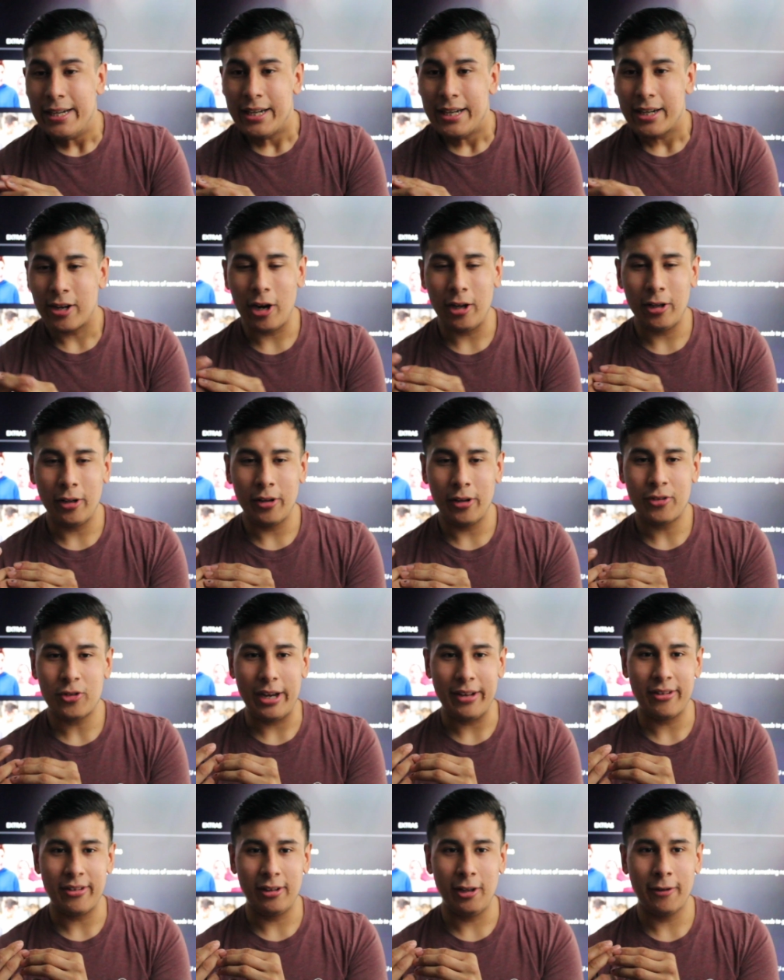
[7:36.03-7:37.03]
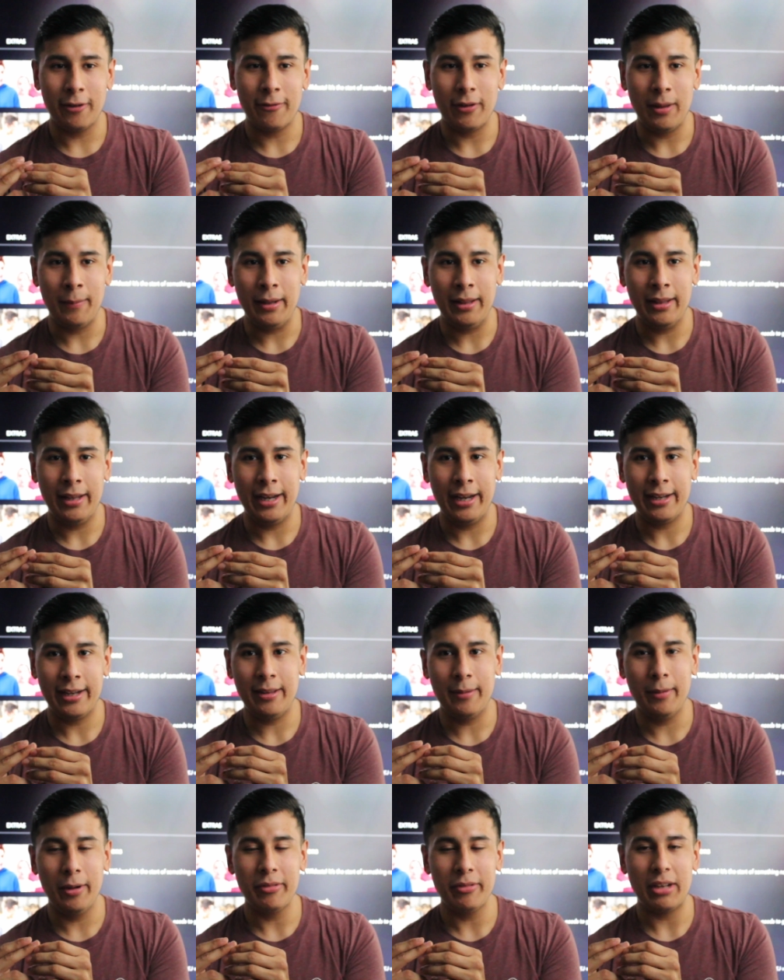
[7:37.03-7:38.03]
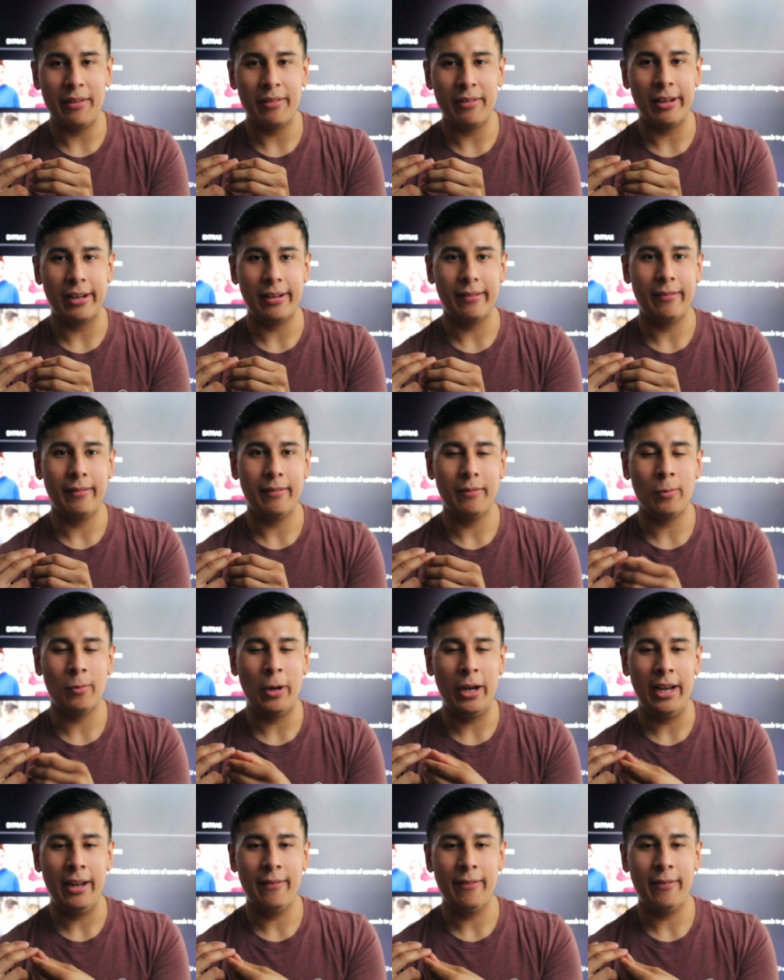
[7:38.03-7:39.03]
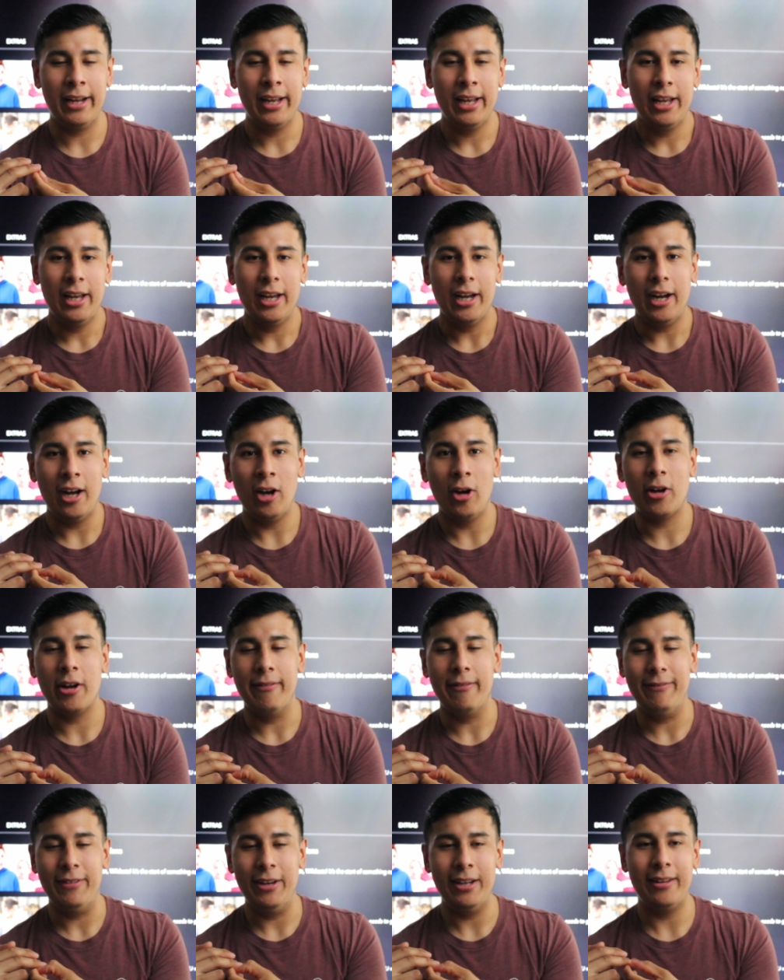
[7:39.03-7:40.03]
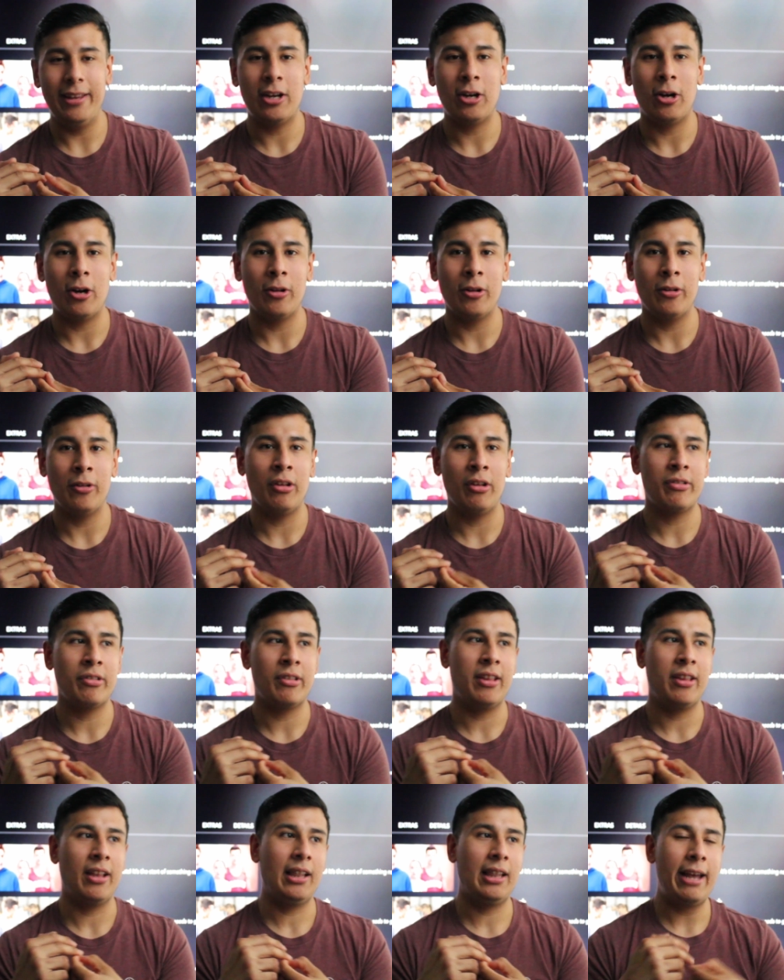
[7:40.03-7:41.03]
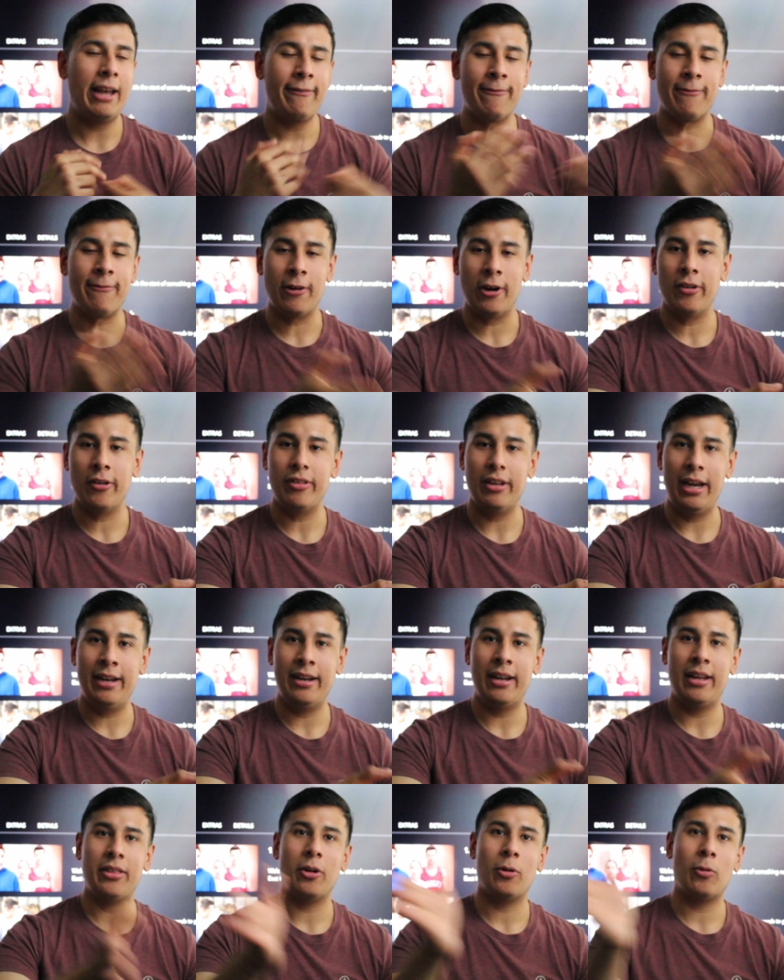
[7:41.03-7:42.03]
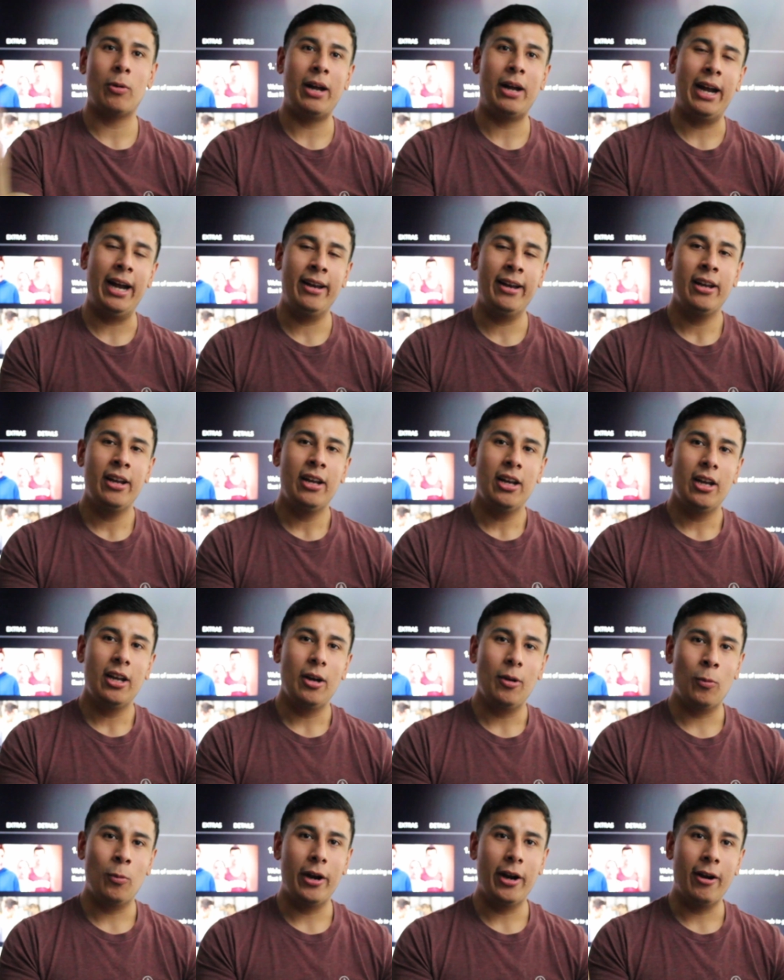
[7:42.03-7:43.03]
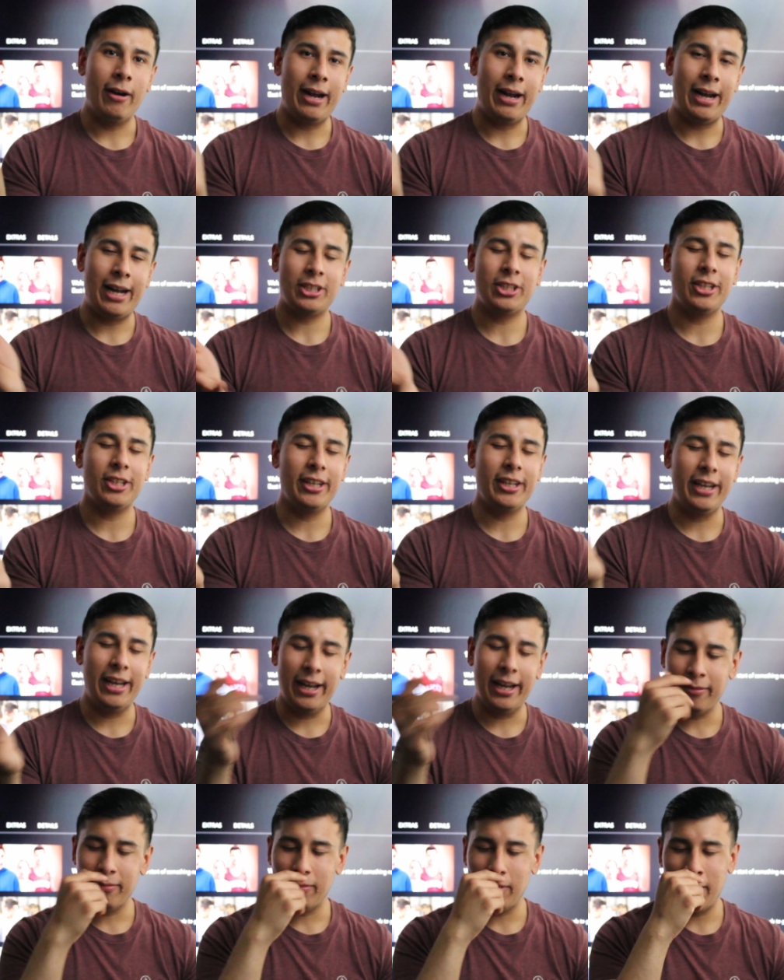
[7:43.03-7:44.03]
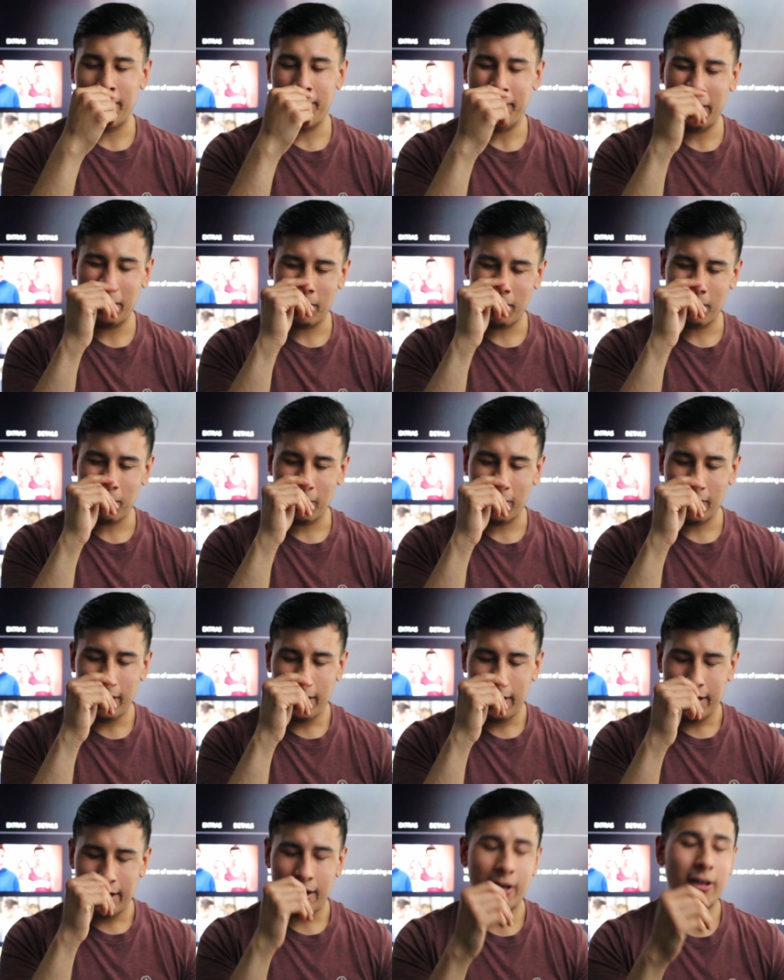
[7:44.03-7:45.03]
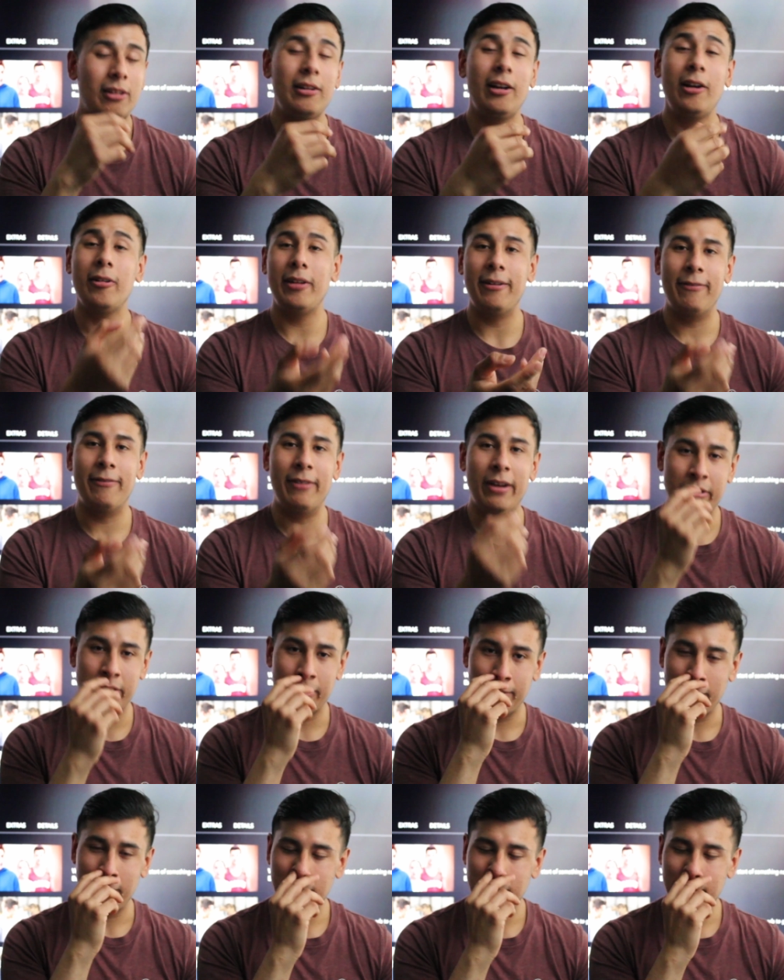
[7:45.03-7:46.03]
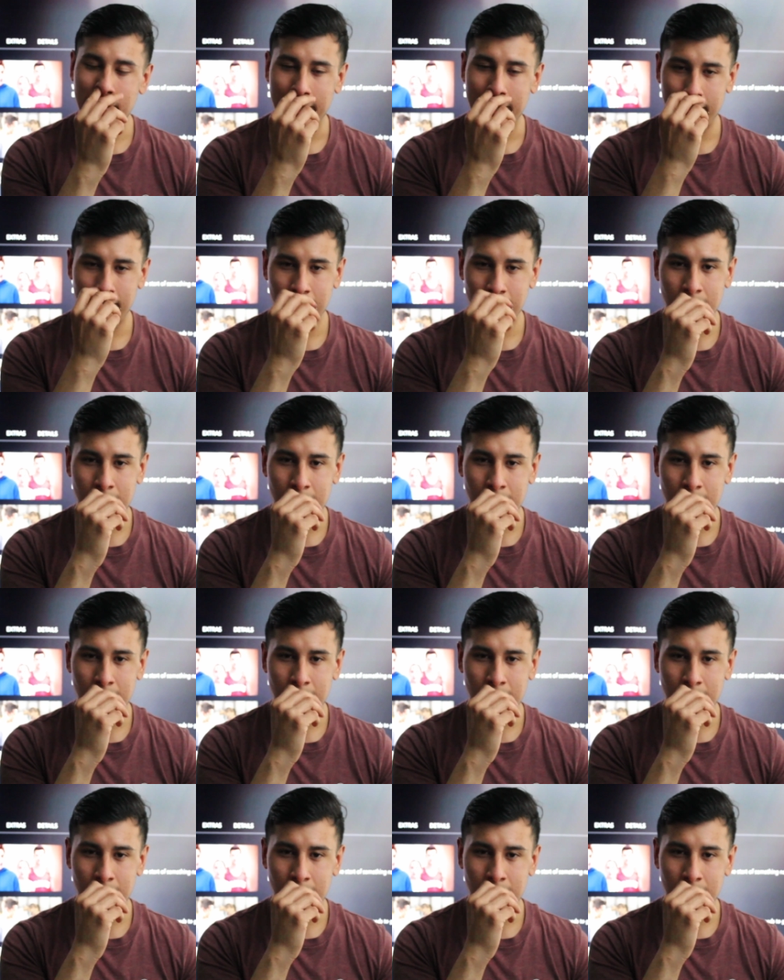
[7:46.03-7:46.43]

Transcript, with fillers: Carlos tries to look for them in, like, the most obvious like, way of, like, oh, conveniently Carlos looks to the left first and not the right, where Ashley and um, Big Red were clearly visible, but...